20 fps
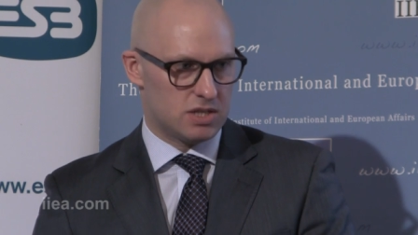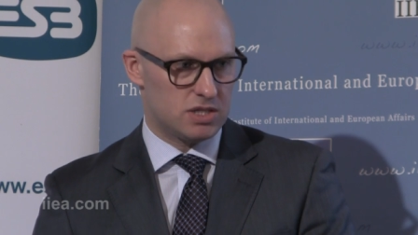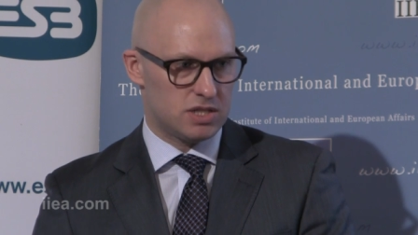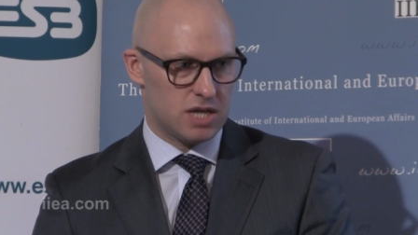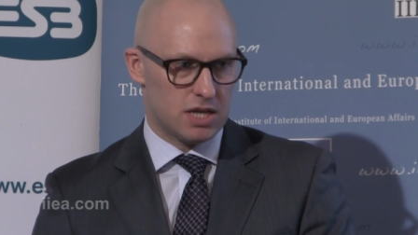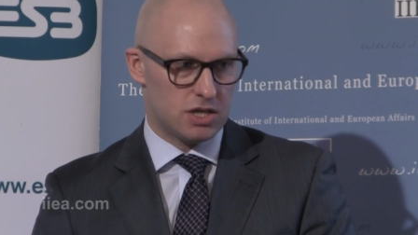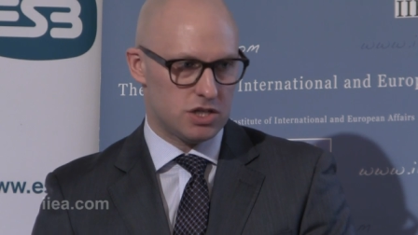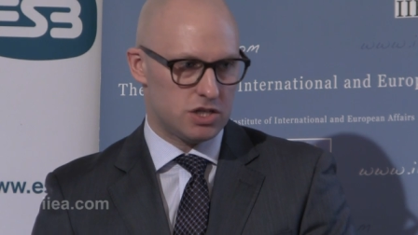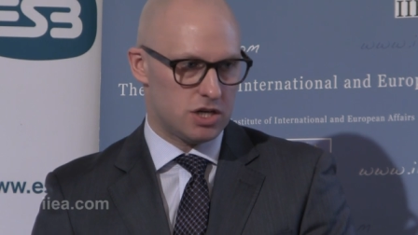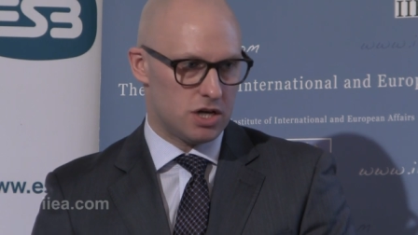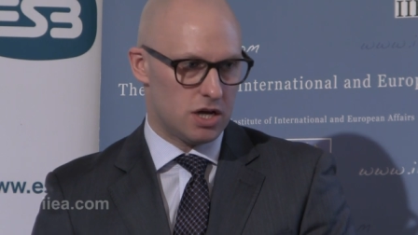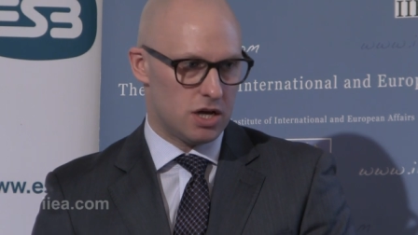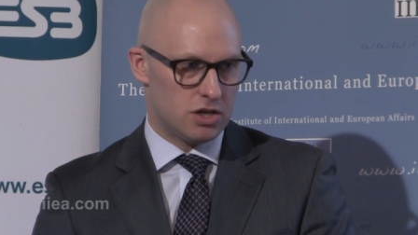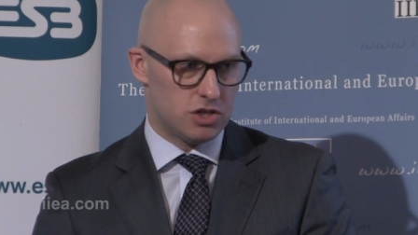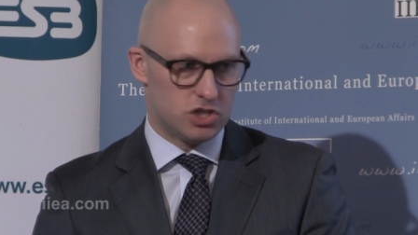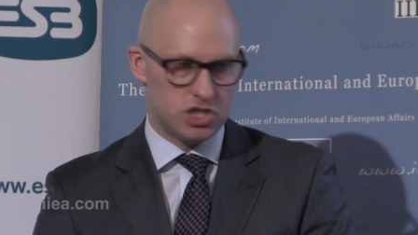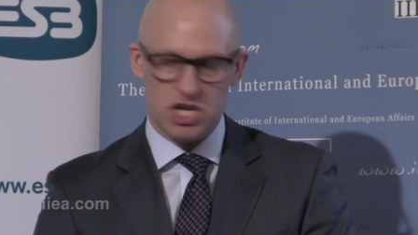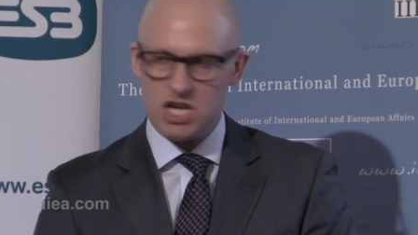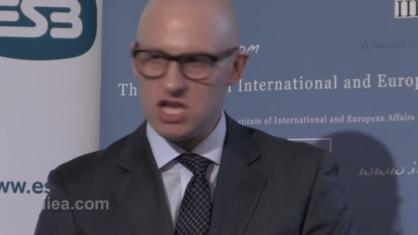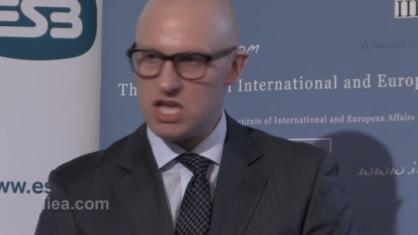
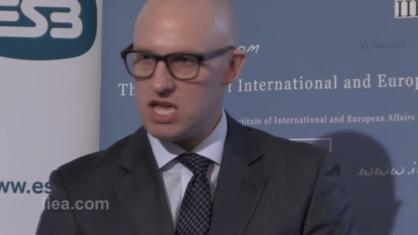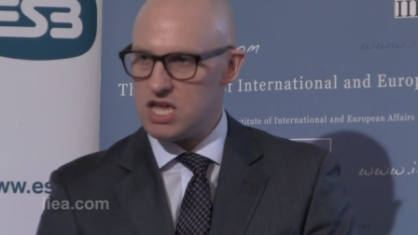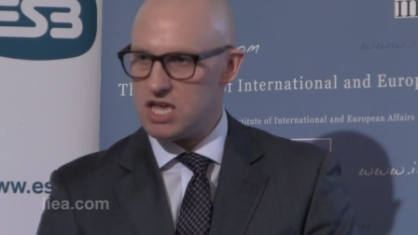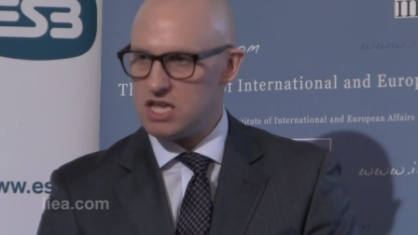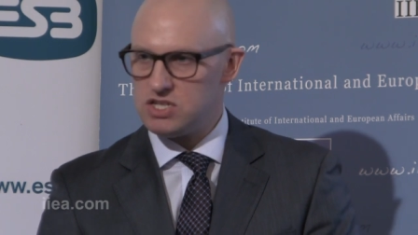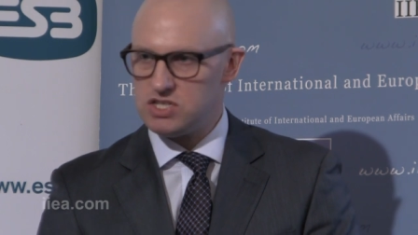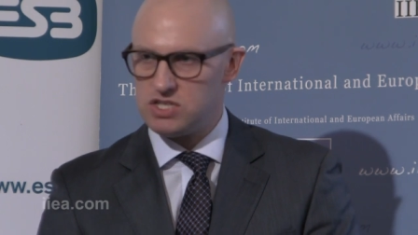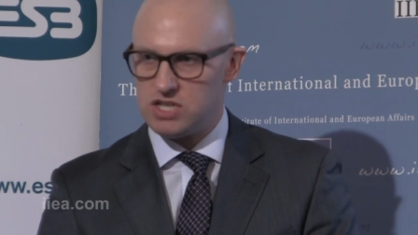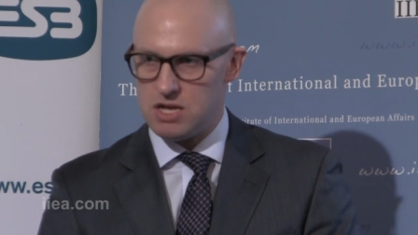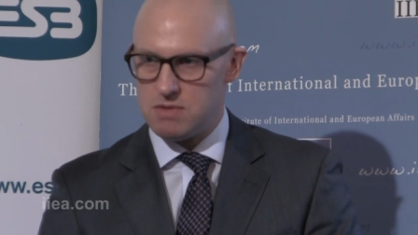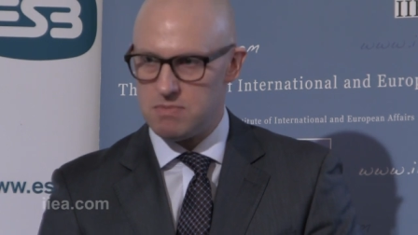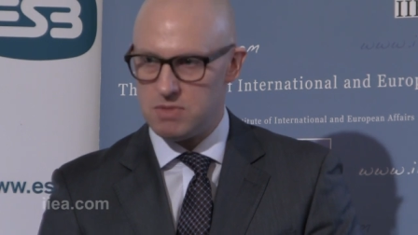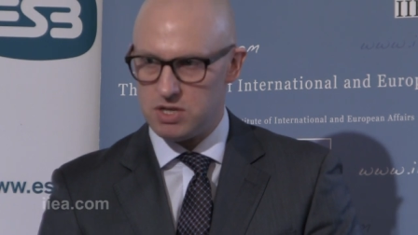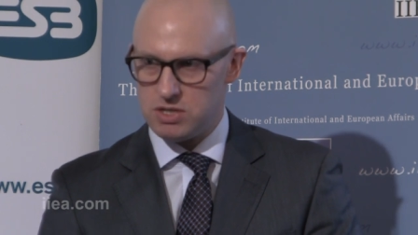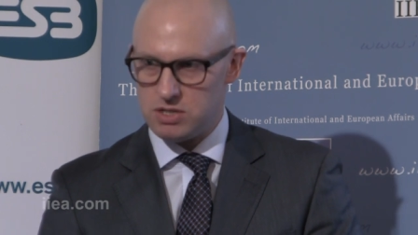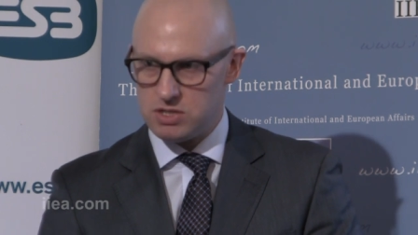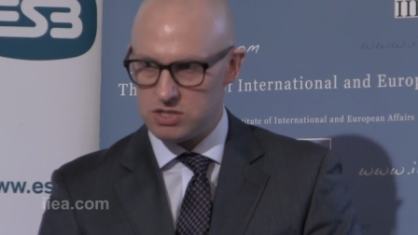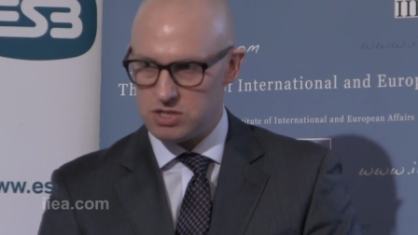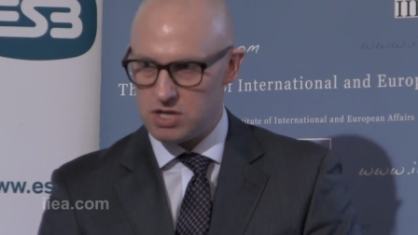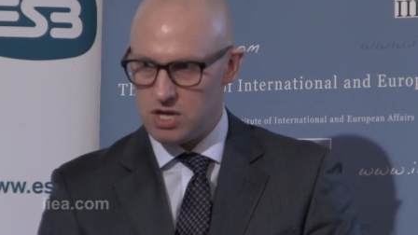Accenture, GE,
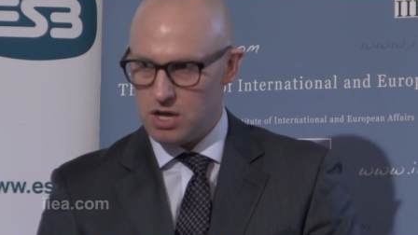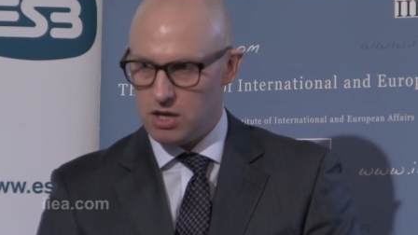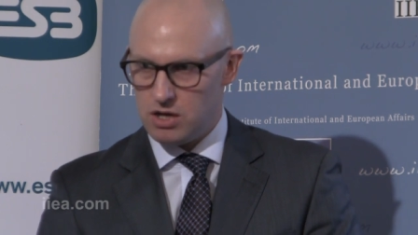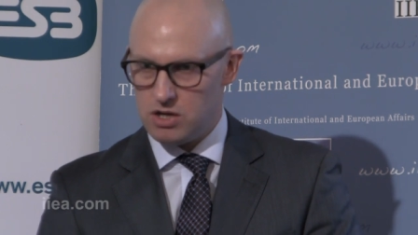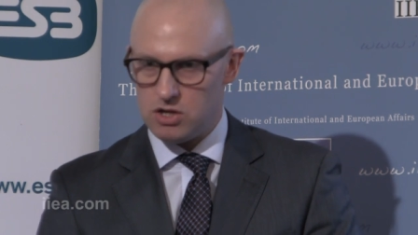Siemens,